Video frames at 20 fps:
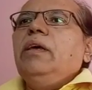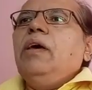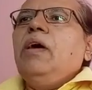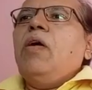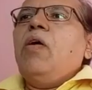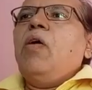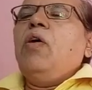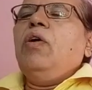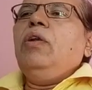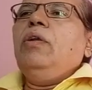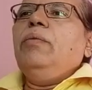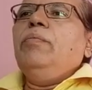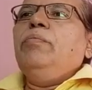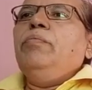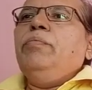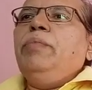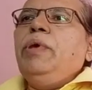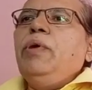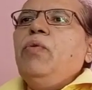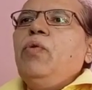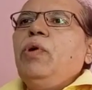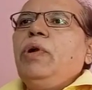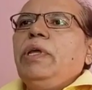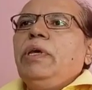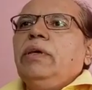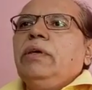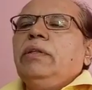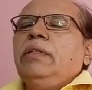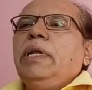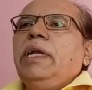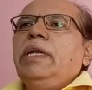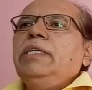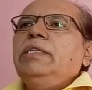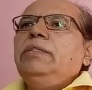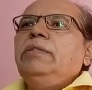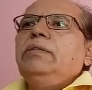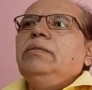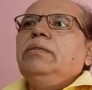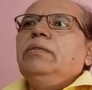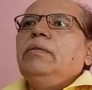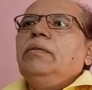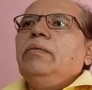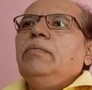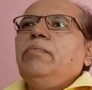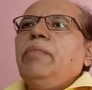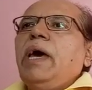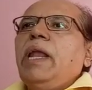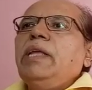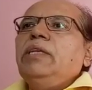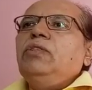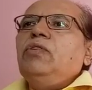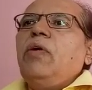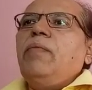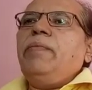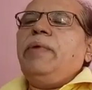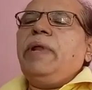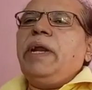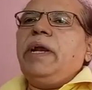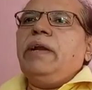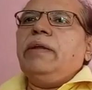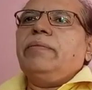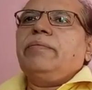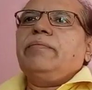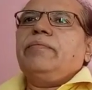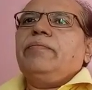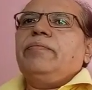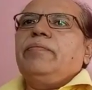on BOT, that is balance of trade.